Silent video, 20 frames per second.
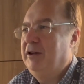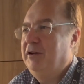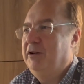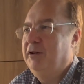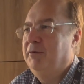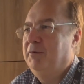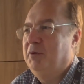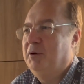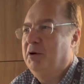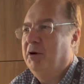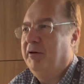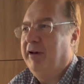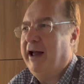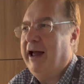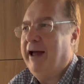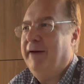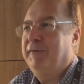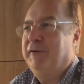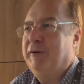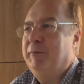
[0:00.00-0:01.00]
you've got to
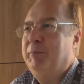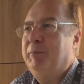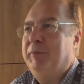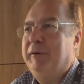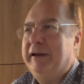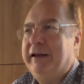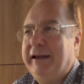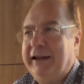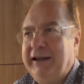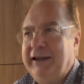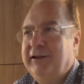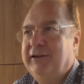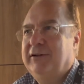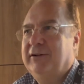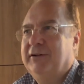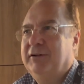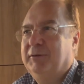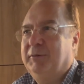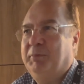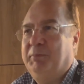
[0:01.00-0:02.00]
have complete
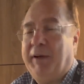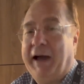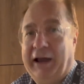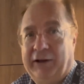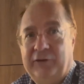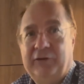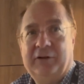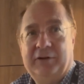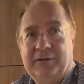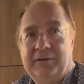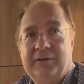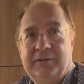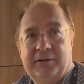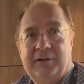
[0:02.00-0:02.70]
passion.